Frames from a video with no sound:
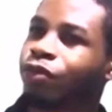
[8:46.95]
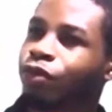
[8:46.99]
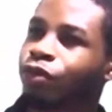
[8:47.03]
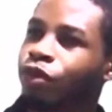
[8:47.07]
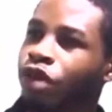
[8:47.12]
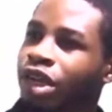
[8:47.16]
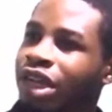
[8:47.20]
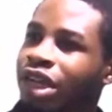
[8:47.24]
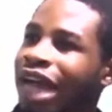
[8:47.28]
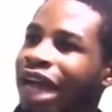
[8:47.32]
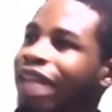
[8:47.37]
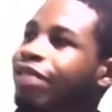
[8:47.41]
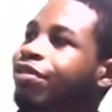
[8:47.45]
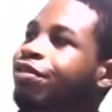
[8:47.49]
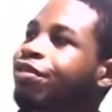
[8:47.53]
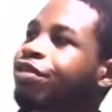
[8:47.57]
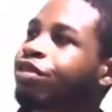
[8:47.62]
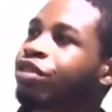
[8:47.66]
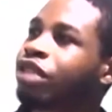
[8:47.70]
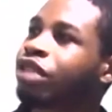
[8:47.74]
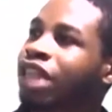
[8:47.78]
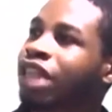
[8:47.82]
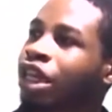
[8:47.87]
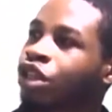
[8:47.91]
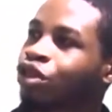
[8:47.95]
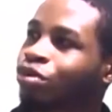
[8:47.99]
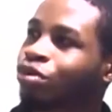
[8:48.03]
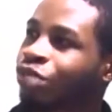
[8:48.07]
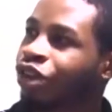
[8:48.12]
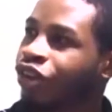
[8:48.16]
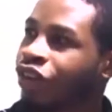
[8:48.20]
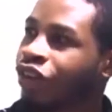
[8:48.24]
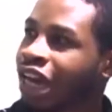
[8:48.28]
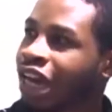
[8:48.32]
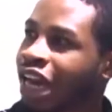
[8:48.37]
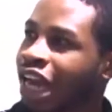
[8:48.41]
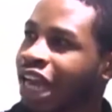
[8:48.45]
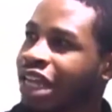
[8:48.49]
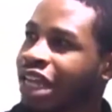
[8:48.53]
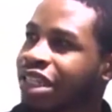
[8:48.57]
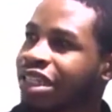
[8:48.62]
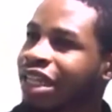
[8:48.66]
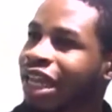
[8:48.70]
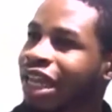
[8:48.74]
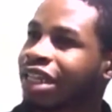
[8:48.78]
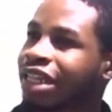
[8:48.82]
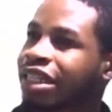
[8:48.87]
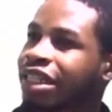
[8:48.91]
for that future to be
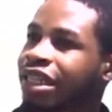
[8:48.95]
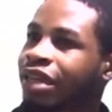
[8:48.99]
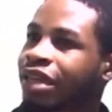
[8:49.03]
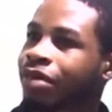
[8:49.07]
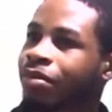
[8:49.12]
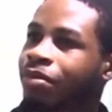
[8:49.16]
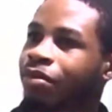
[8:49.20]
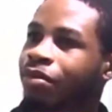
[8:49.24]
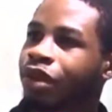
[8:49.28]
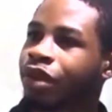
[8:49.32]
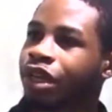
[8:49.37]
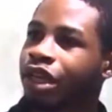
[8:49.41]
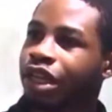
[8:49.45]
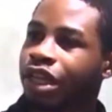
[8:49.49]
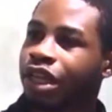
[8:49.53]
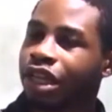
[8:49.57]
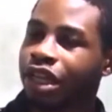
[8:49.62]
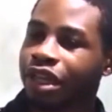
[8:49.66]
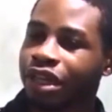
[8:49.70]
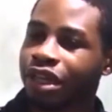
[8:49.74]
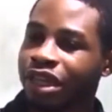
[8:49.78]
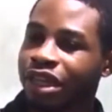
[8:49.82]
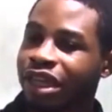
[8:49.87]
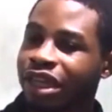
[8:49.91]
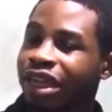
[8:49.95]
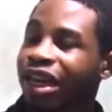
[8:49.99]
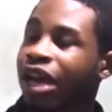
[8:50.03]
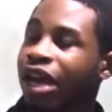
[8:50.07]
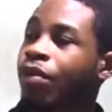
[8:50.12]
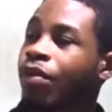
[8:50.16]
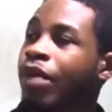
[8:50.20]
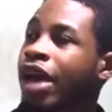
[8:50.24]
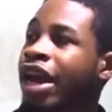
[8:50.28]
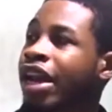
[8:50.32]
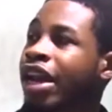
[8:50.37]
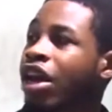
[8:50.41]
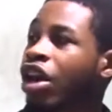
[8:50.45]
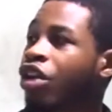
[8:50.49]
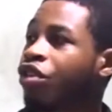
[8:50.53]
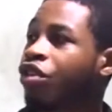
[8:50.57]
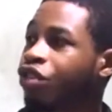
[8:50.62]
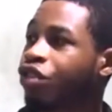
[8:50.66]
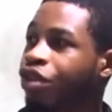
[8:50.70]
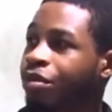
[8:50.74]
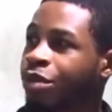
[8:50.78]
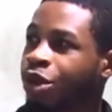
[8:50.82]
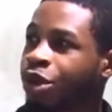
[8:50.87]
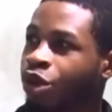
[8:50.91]
realized? That thing that we are now
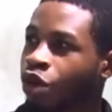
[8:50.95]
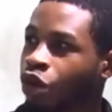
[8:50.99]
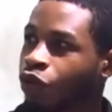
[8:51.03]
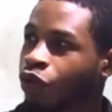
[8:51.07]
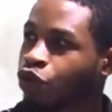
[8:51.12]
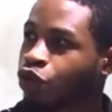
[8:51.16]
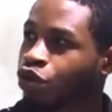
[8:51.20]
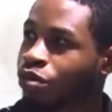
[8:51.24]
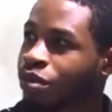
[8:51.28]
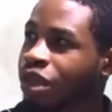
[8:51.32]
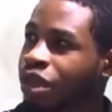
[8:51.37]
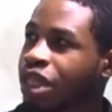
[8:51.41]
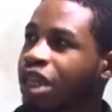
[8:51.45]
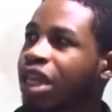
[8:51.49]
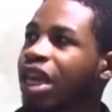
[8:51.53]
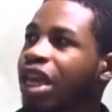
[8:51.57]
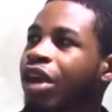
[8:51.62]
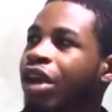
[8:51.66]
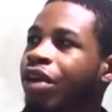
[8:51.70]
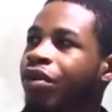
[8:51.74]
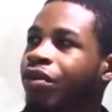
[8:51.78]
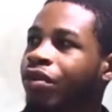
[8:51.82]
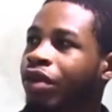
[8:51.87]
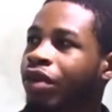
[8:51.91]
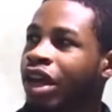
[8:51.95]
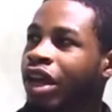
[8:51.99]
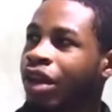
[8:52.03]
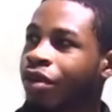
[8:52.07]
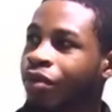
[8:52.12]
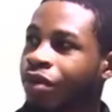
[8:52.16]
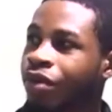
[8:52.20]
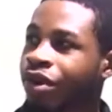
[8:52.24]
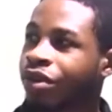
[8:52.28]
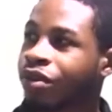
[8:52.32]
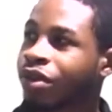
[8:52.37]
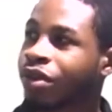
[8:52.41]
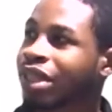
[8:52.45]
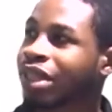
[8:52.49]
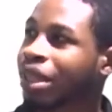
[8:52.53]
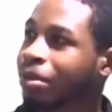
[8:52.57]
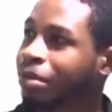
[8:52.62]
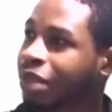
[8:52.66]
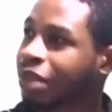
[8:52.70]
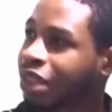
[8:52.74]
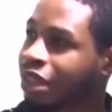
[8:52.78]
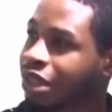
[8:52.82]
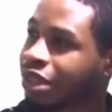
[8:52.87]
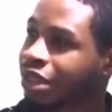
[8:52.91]
dreaming of to be a real
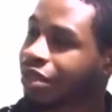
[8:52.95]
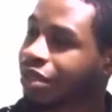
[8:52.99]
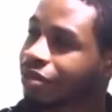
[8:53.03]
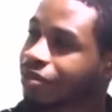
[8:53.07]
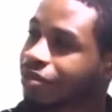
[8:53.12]
something.